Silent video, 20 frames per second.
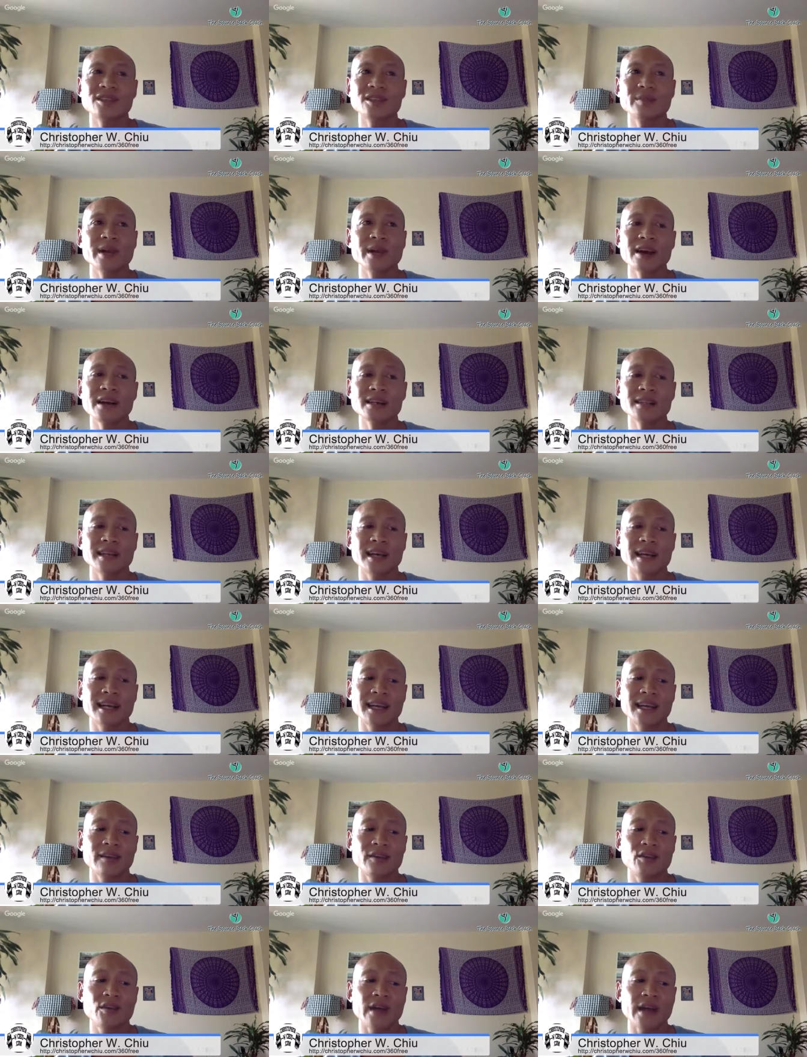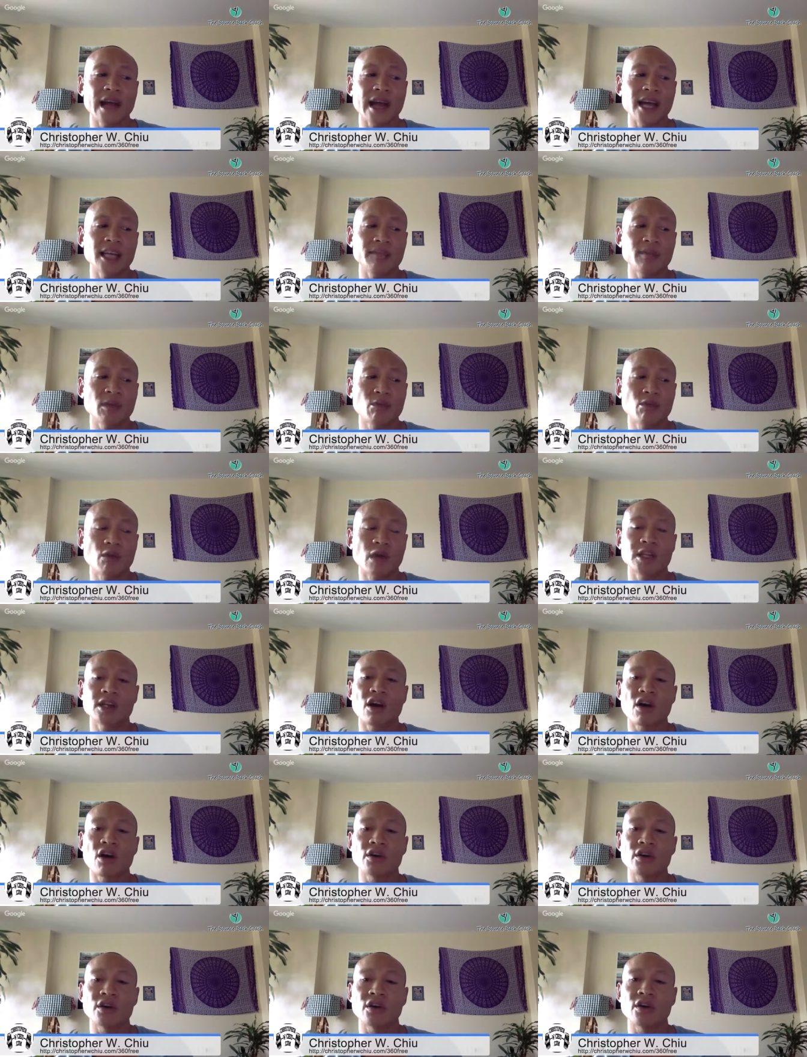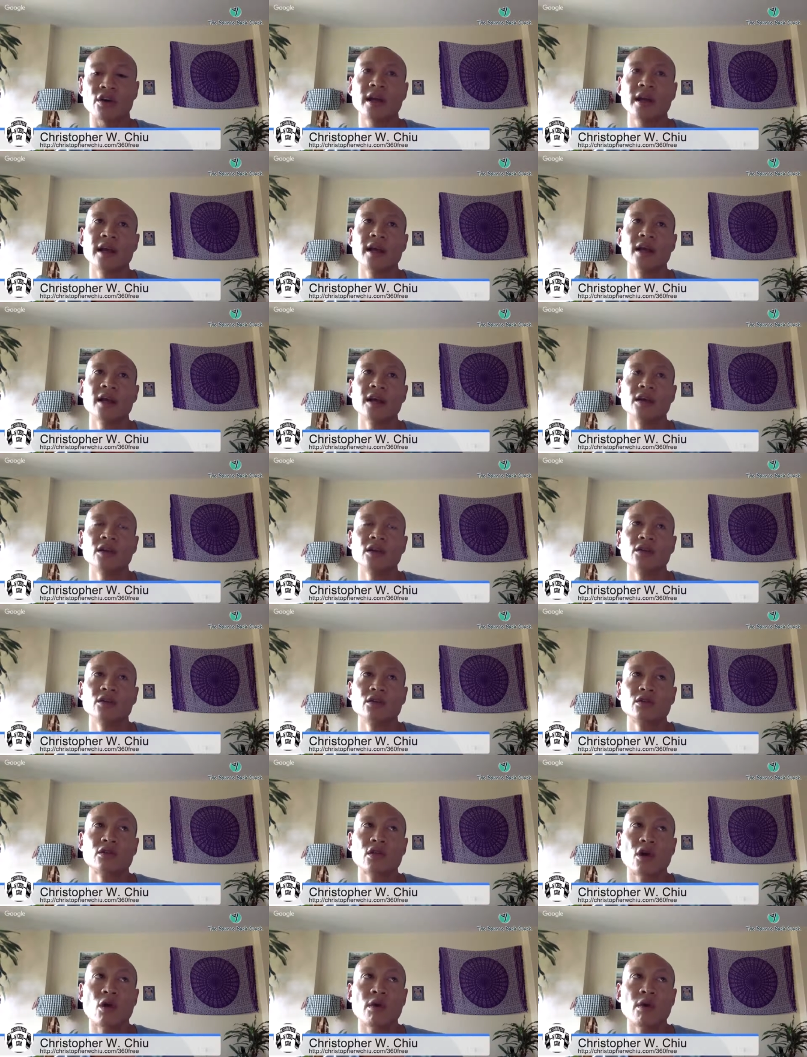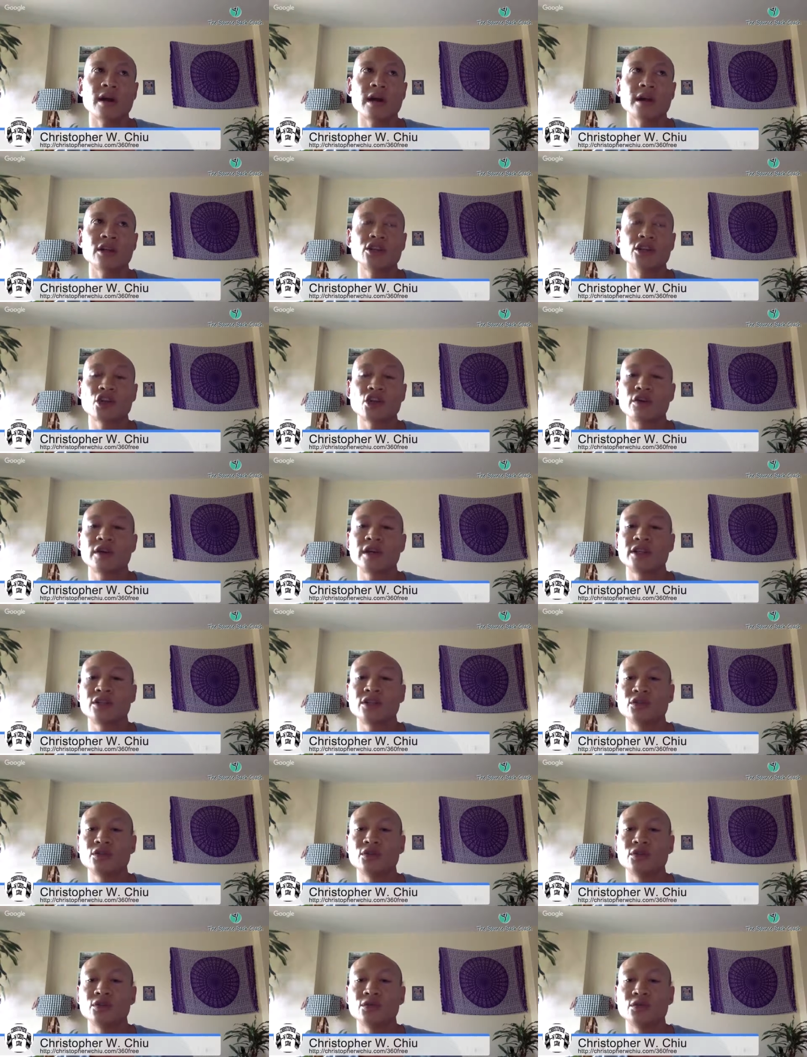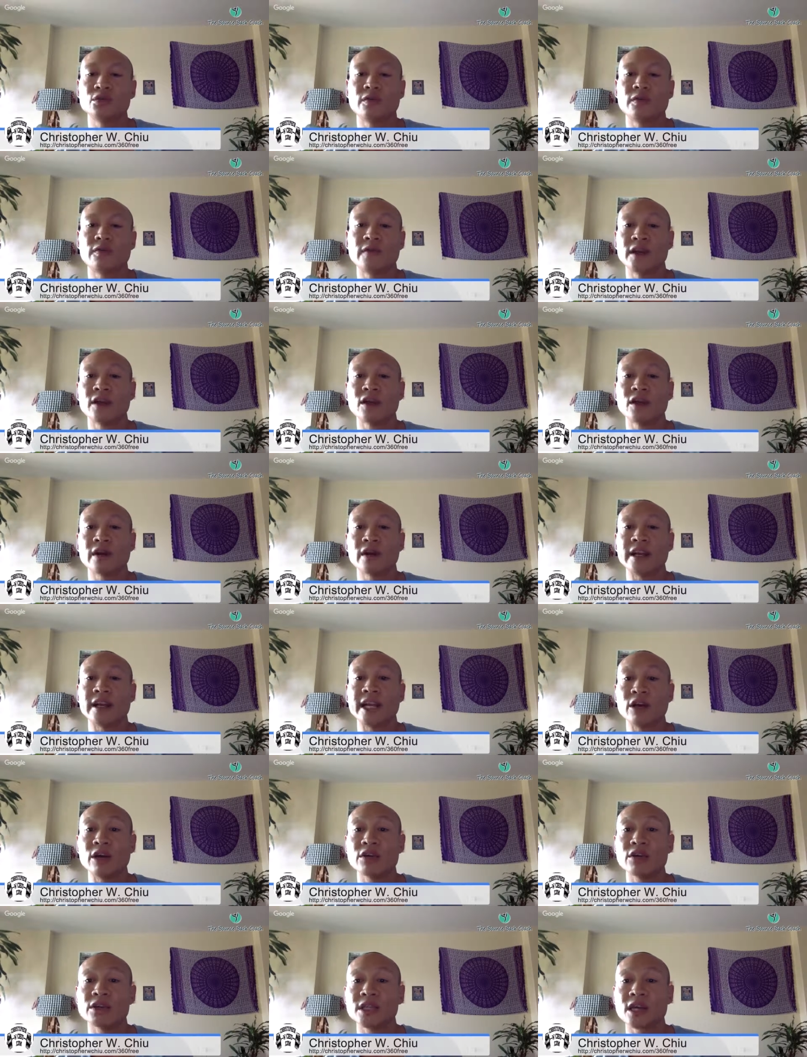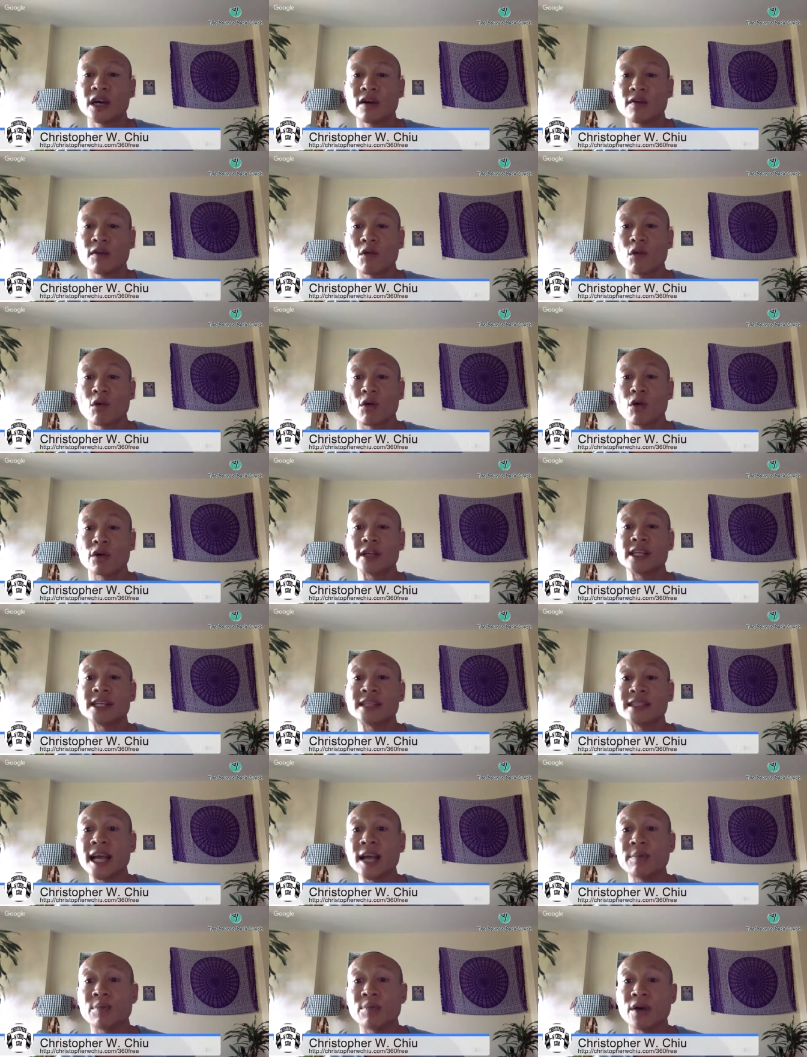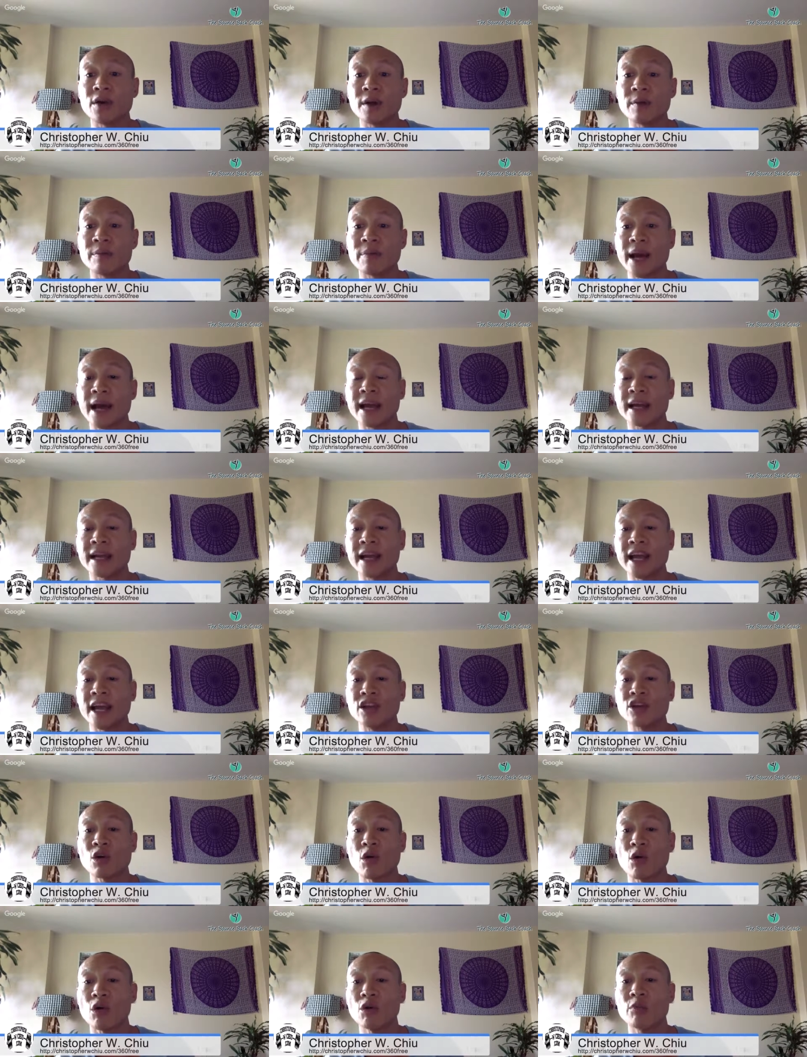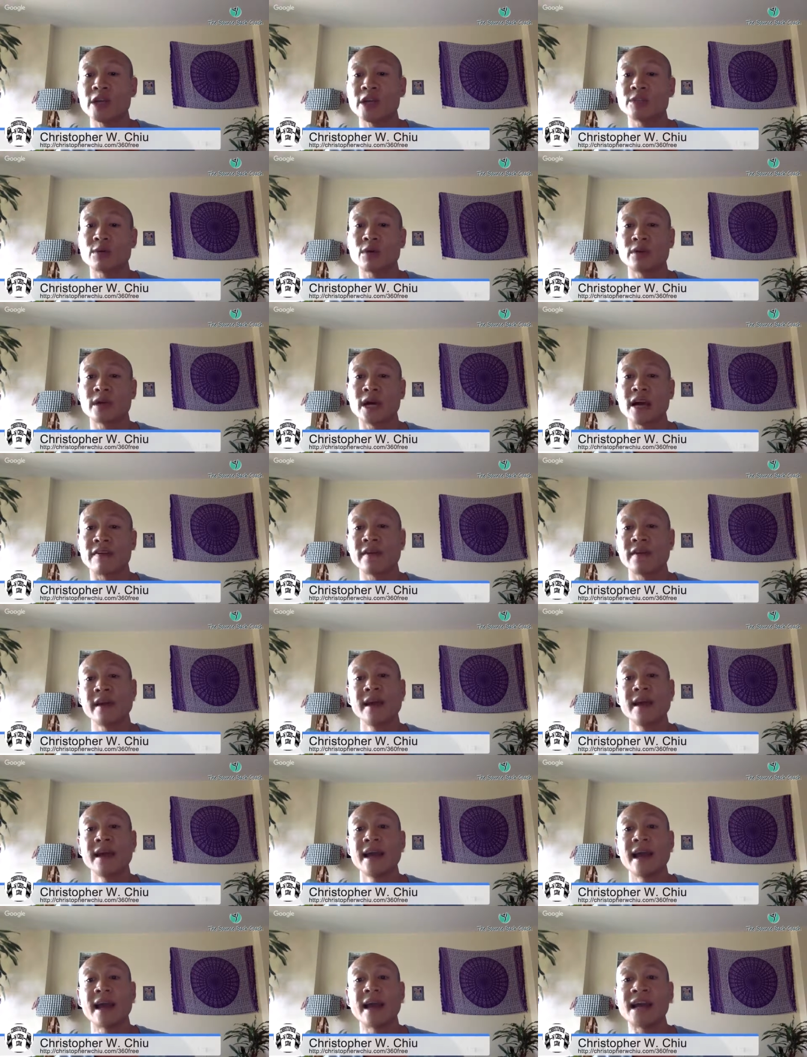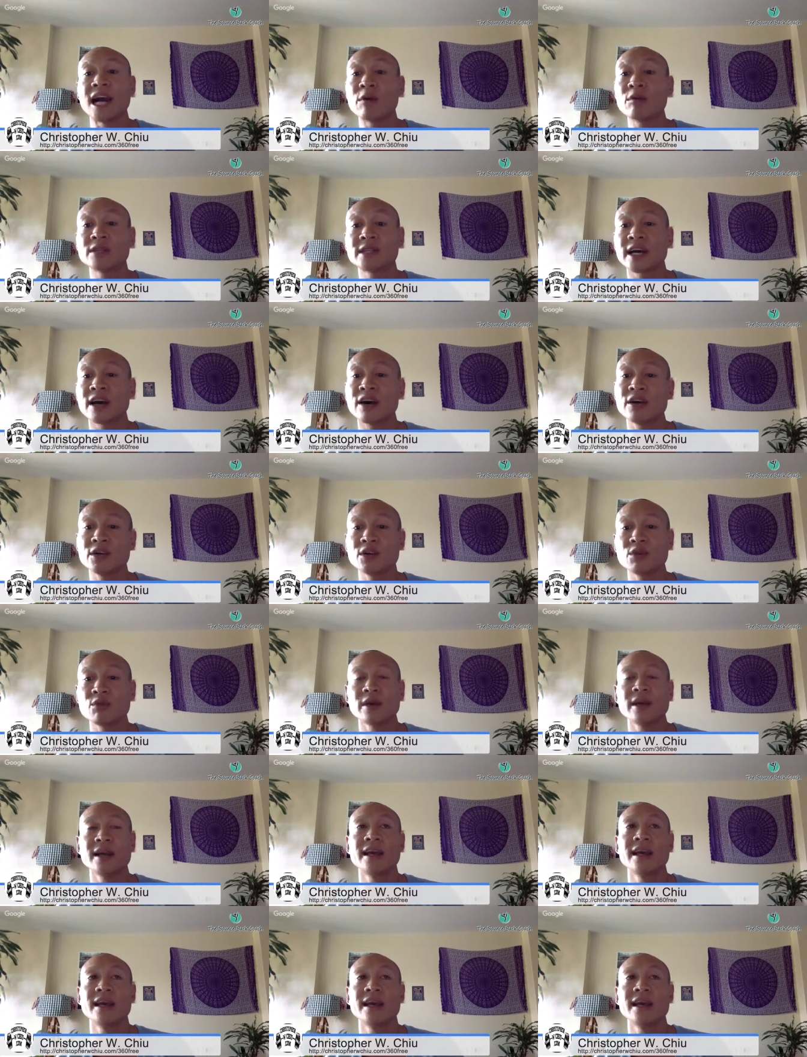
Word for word: to be honest, like if you had asked me what's harder, going on a journey to figure and heal yourself or to stay put back in your old miserable life? And I will tell you,